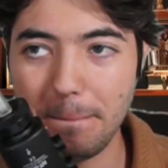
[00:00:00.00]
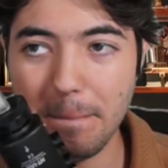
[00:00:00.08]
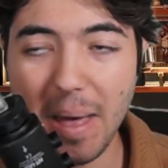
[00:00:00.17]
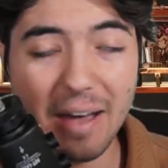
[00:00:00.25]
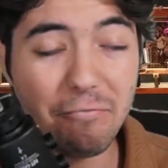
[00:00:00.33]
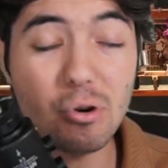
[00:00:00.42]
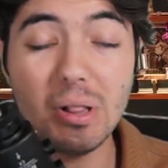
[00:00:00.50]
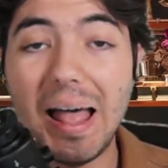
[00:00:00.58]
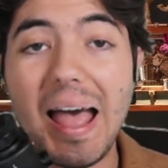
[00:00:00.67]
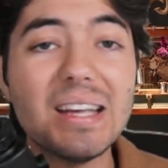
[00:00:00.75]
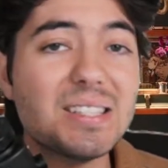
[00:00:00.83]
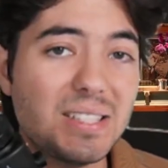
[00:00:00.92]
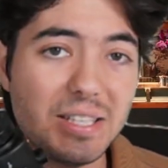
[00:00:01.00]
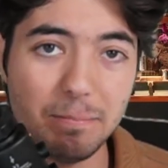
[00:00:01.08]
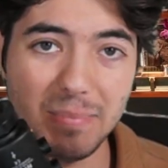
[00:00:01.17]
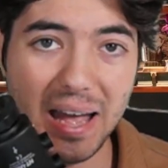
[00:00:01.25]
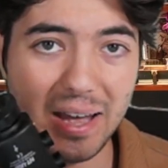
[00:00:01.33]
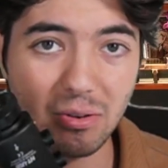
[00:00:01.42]
everlasting
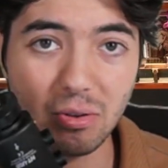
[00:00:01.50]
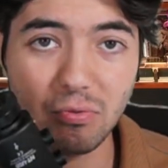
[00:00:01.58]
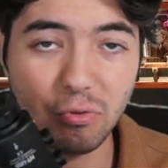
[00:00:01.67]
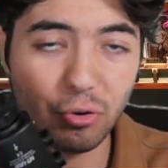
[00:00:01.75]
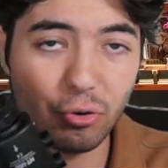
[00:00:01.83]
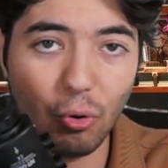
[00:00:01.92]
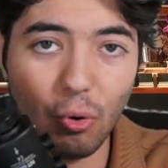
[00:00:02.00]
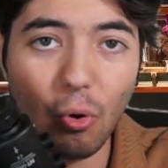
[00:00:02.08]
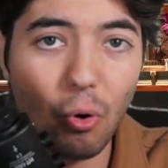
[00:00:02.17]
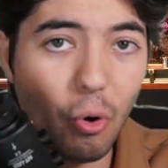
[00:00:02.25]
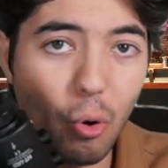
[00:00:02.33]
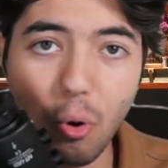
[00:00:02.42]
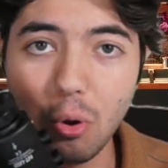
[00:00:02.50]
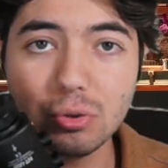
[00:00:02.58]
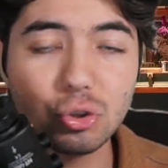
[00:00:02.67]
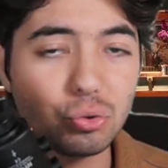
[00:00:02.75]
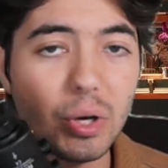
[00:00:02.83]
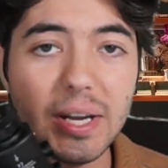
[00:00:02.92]
battle for your whole
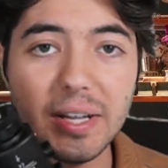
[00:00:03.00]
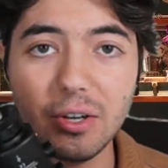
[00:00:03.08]
trading